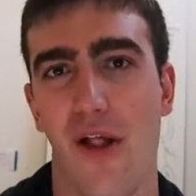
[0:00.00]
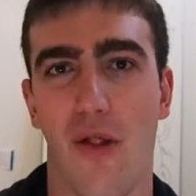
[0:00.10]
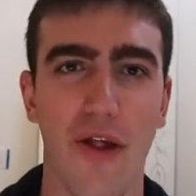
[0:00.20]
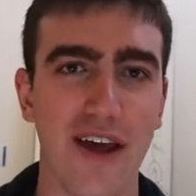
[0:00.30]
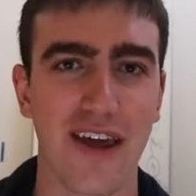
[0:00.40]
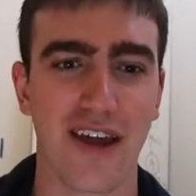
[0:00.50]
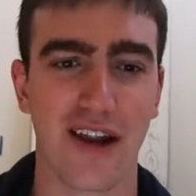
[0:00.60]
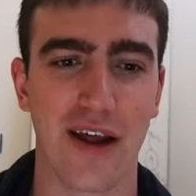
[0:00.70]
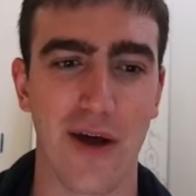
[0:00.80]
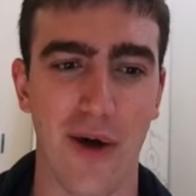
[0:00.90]
lichen,
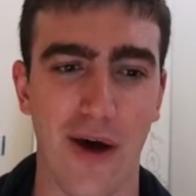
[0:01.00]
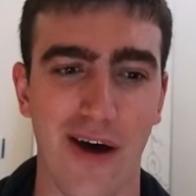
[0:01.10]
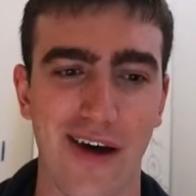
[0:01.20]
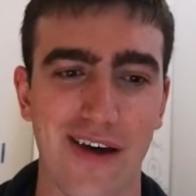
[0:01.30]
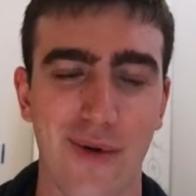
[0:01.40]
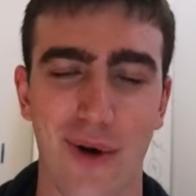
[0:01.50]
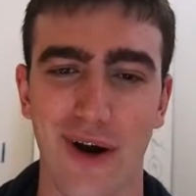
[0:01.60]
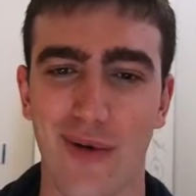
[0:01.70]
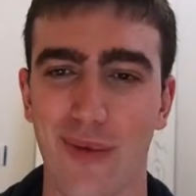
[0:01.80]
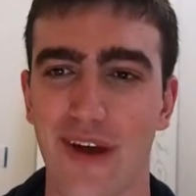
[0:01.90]

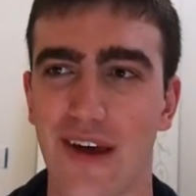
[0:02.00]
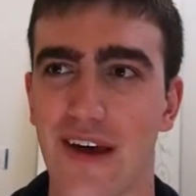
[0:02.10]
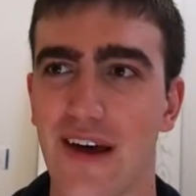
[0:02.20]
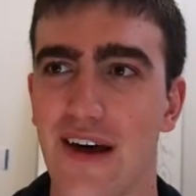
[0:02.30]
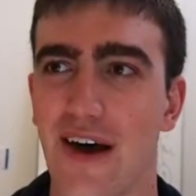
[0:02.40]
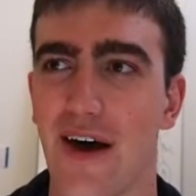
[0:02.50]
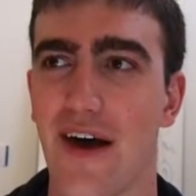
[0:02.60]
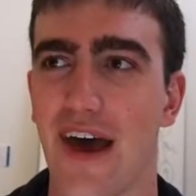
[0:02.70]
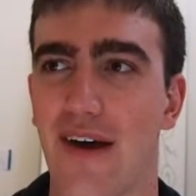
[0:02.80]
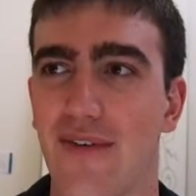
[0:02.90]
where we
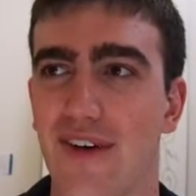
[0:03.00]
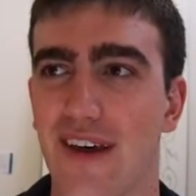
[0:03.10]
have...